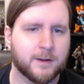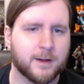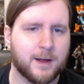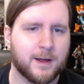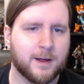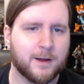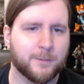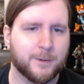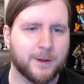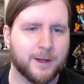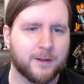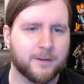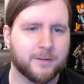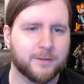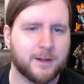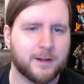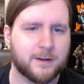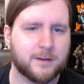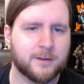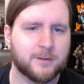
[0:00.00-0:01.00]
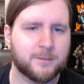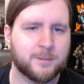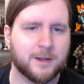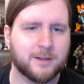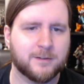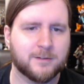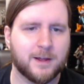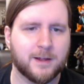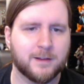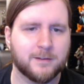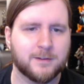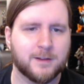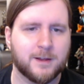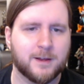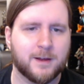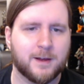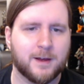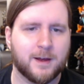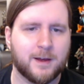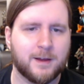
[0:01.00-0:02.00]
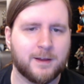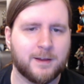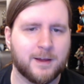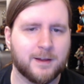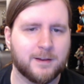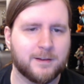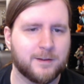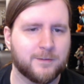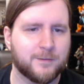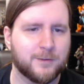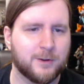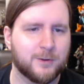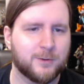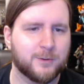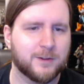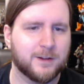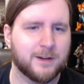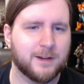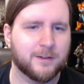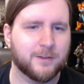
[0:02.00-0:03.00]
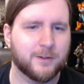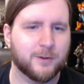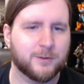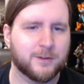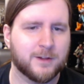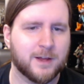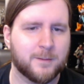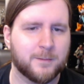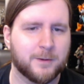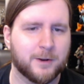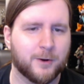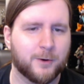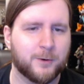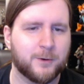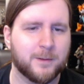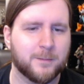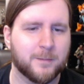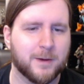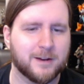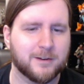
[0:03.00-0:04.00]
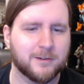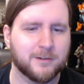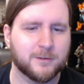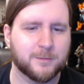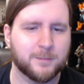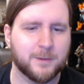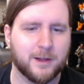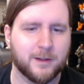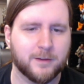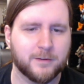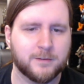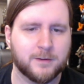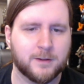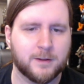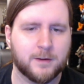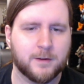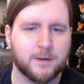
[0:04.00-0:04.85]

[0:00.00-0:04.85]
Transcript: Ah, well, that does make sense. I can't even use any of those common Hoti magic spells.